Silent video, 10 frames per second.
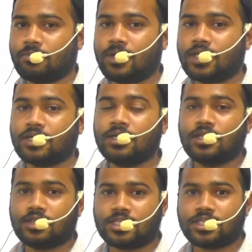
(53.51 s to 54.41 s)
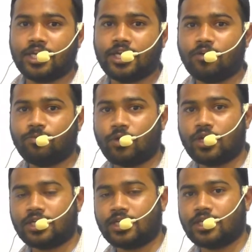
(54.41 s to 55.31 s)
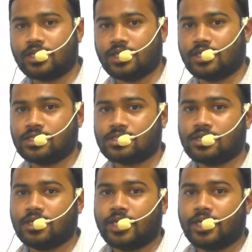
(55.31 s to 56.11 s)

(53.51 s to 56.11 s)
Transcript: But the study of polity is,